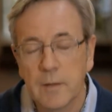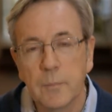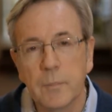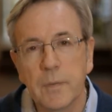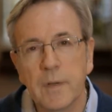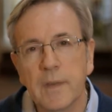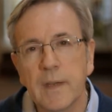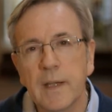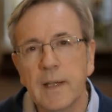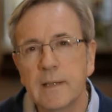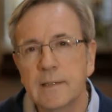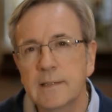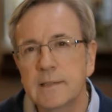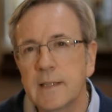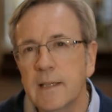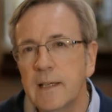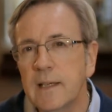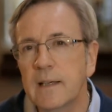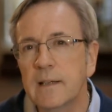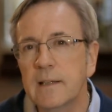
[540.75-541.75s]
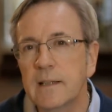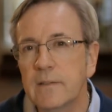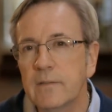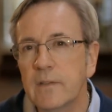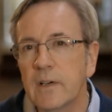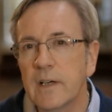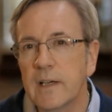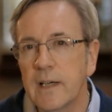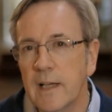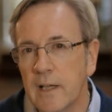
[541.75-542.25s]
but they're seeking
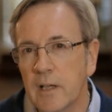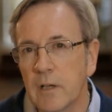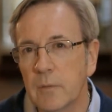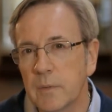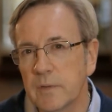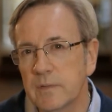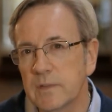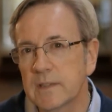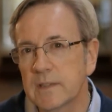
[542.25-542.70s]
divine help of